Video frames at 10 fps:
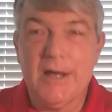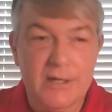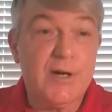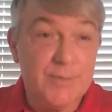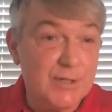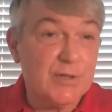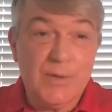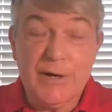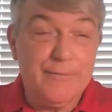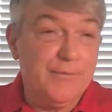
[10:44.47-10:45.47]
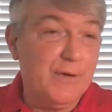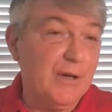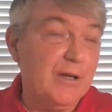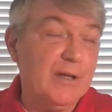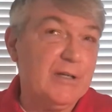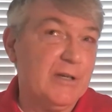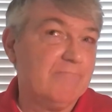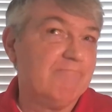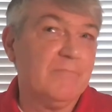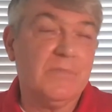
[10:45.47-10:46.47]
in terms of square footage,
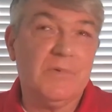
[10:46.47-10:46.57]
and